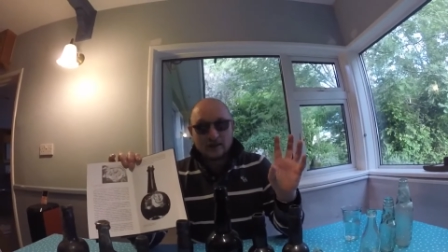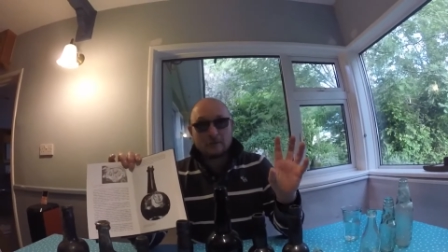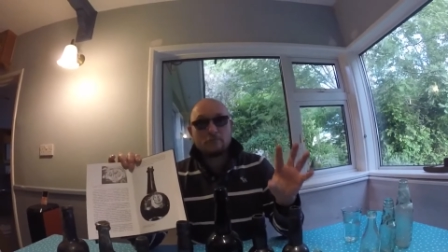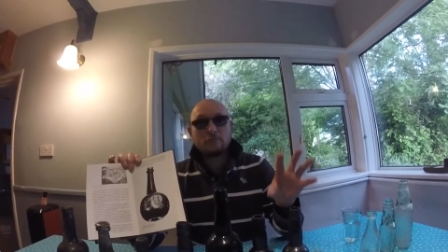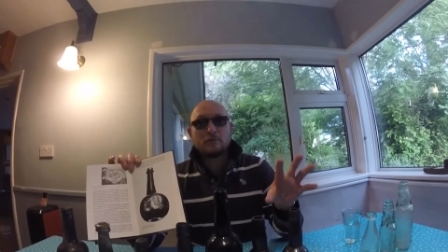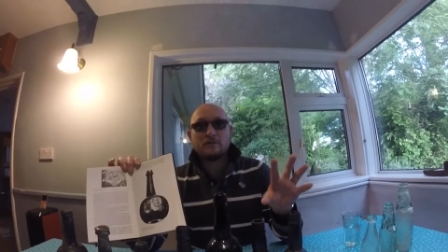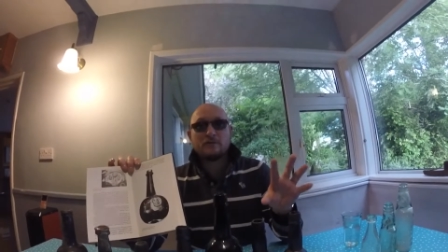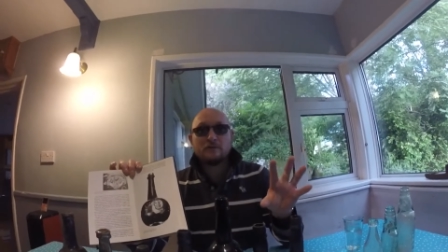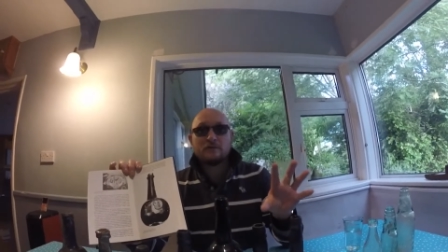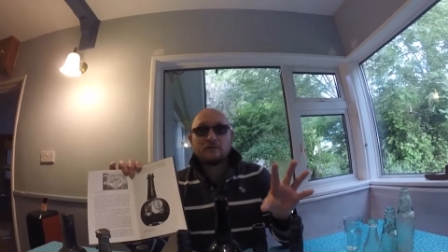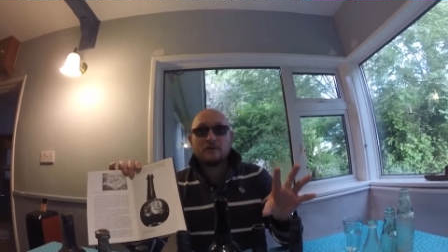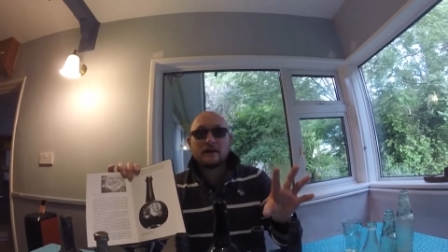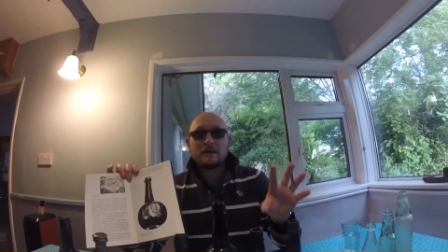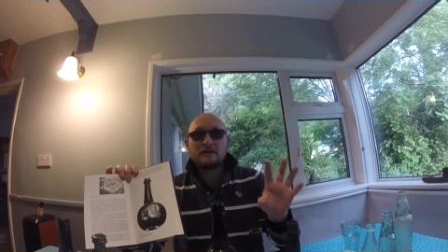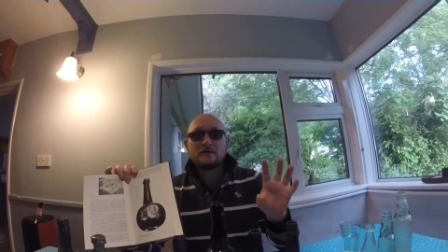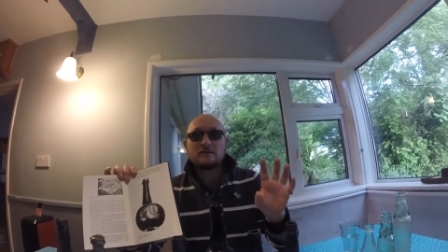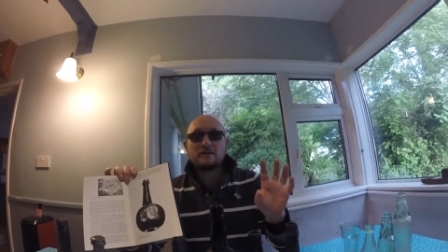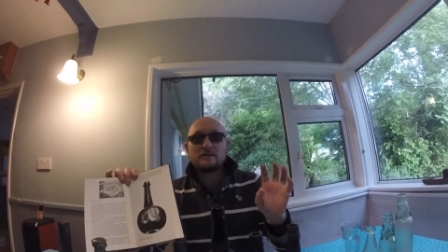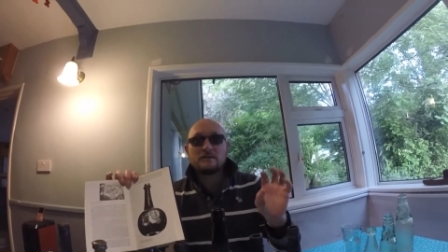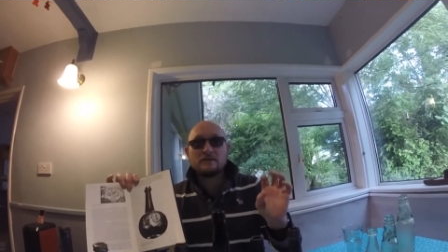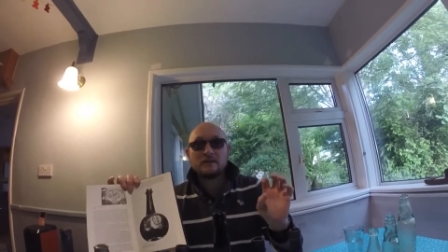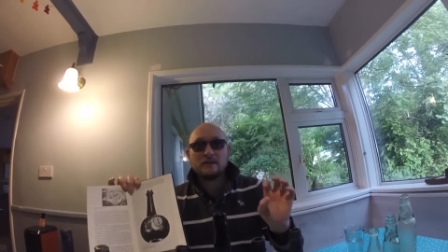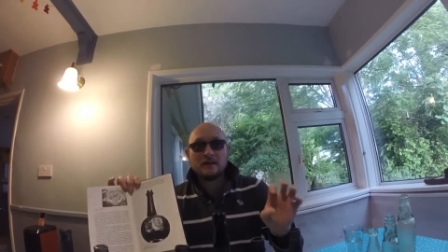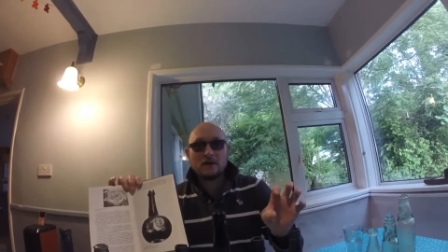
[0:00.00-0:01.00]

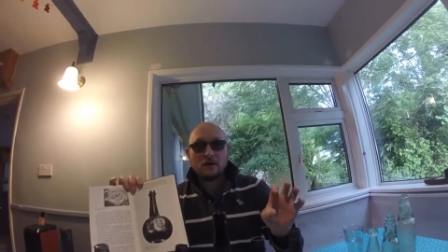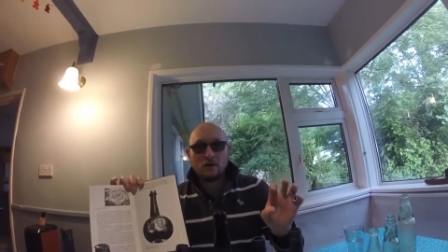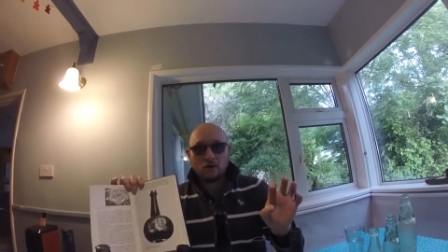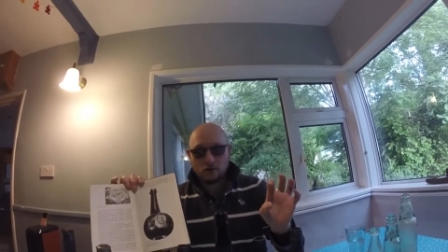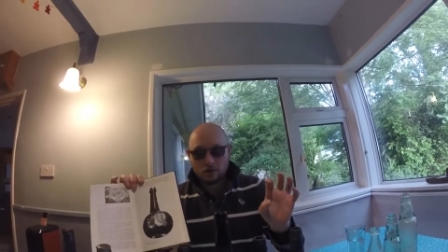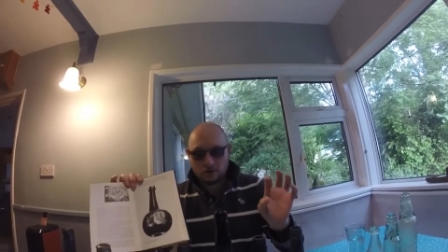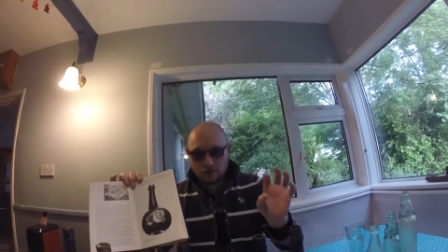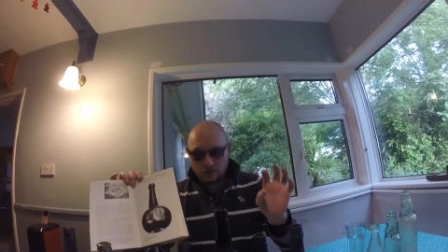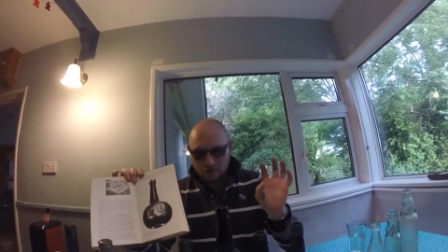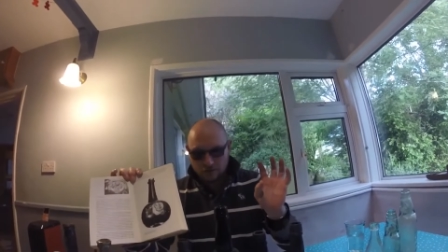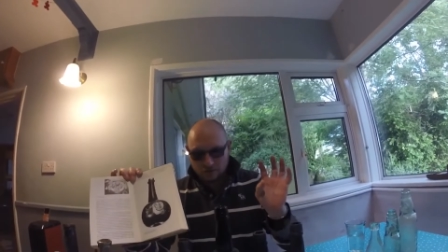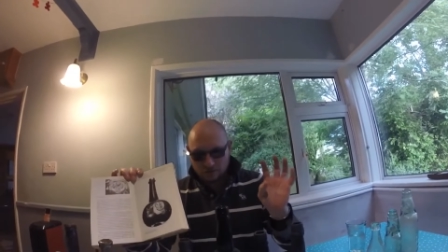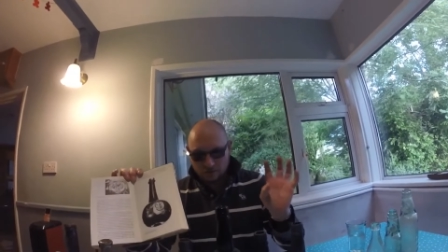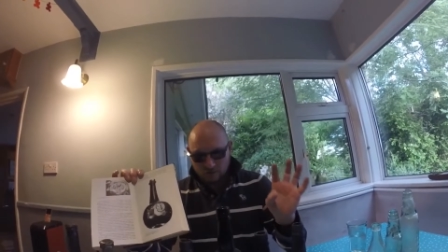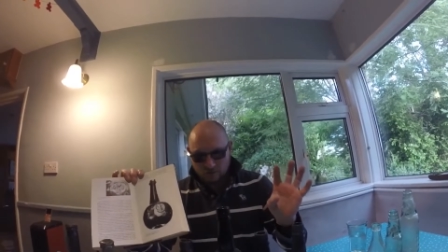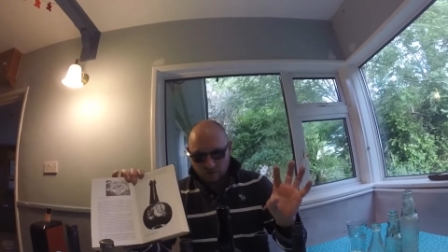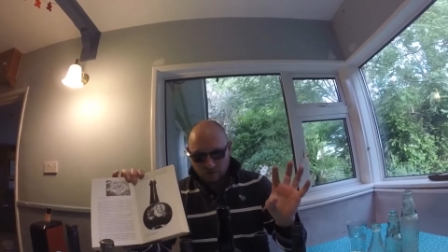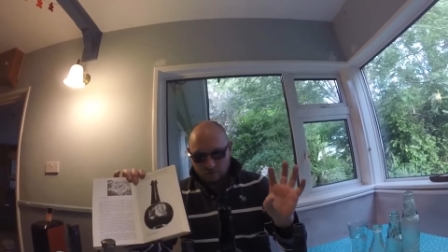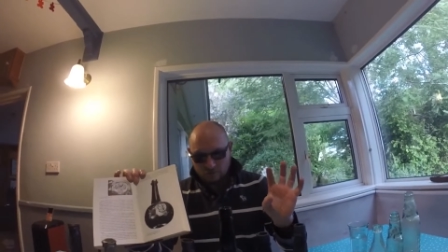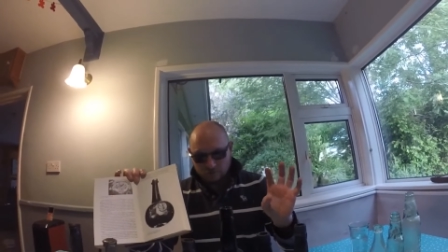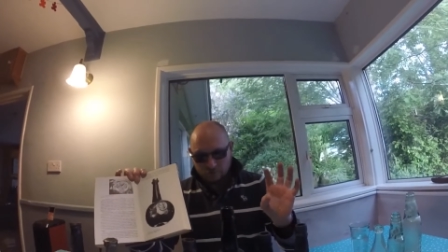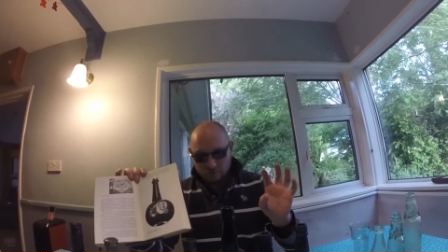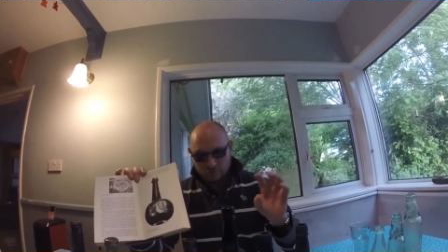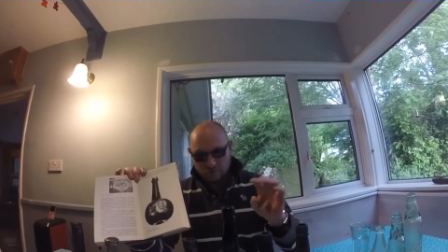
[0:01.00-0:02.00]
perfected the art
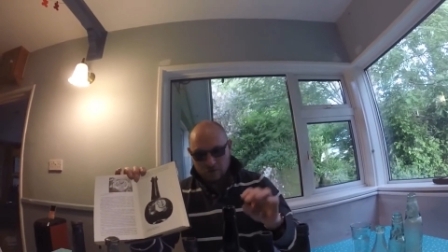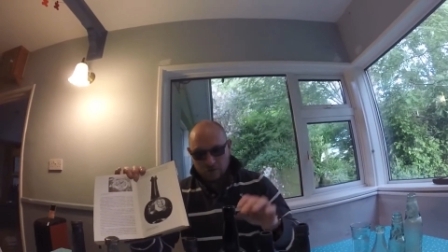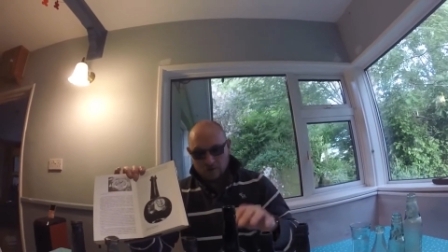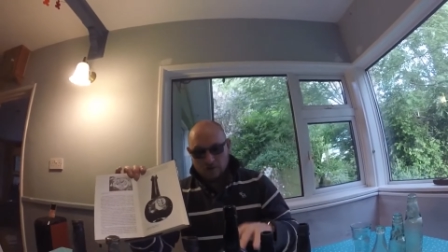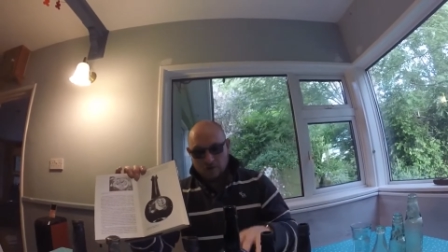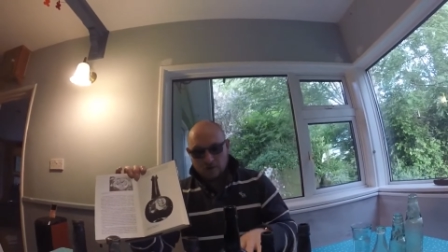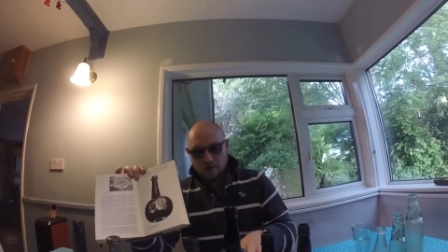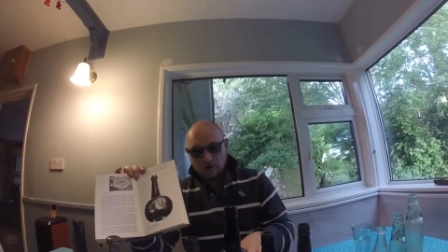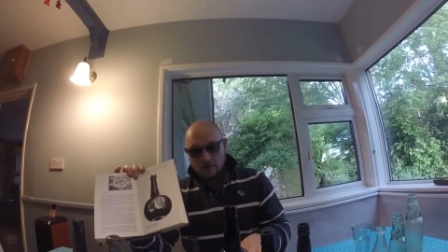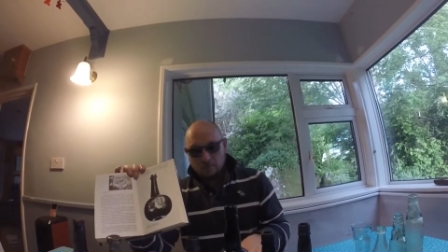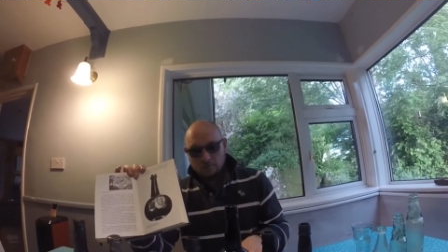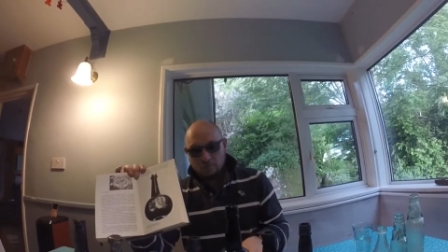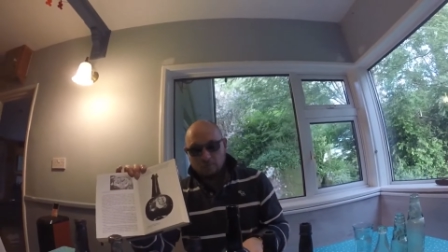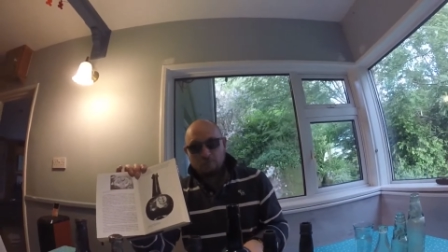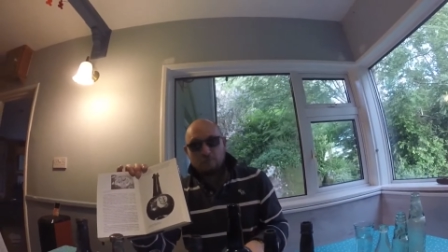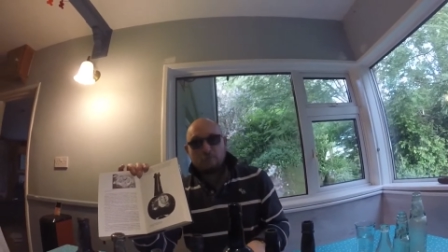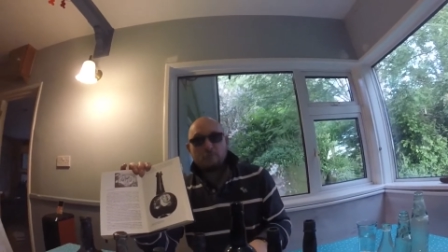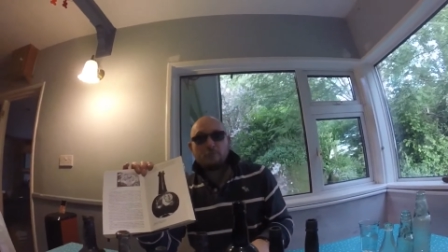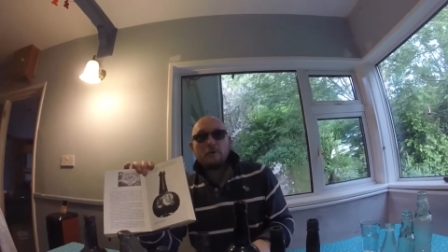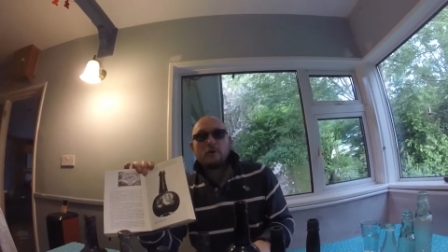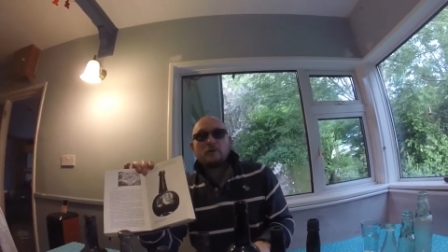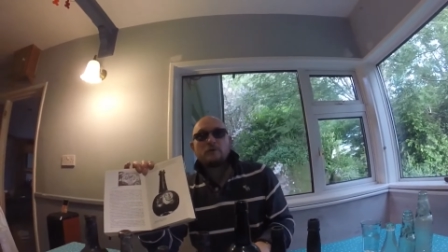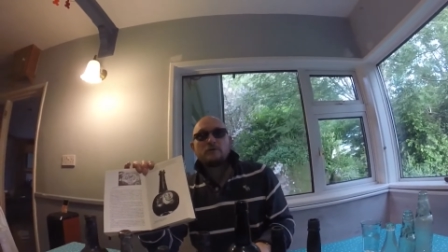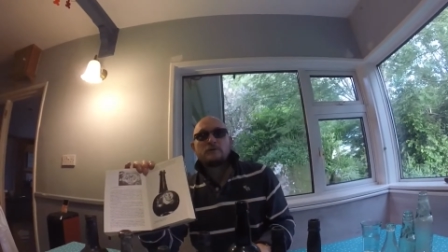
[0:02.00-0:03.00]
of
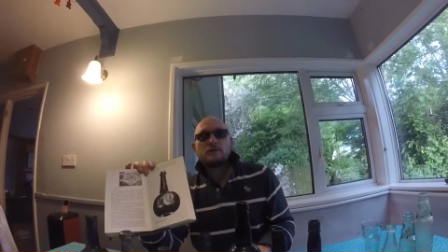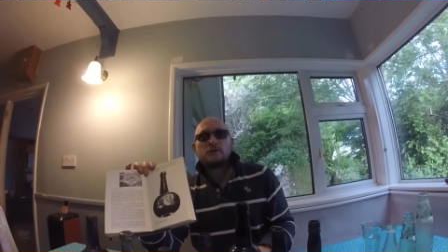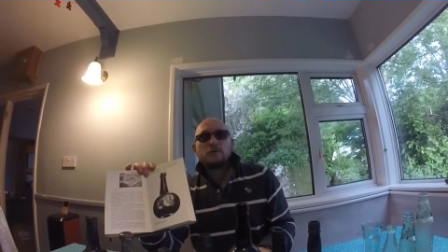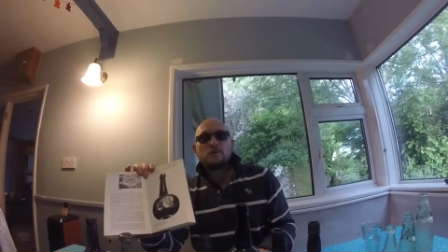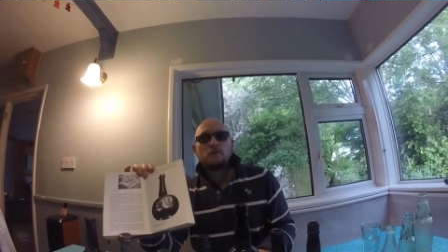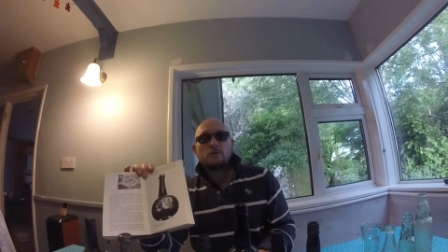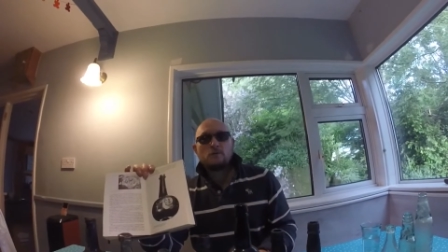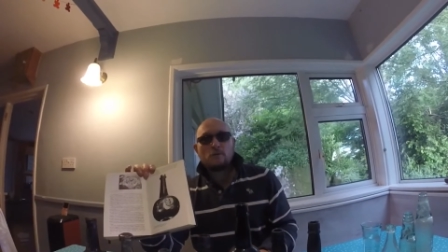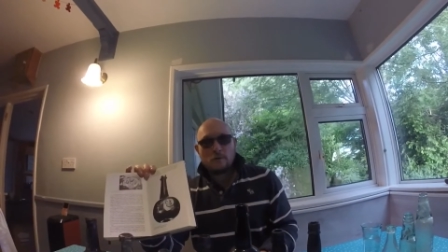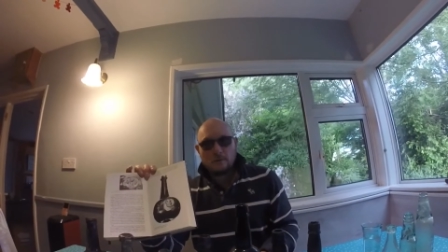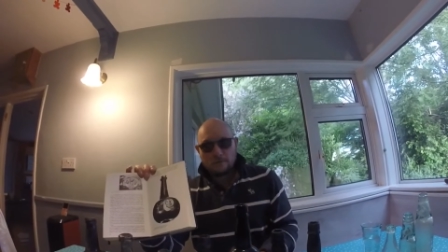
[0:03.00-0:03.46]
bottle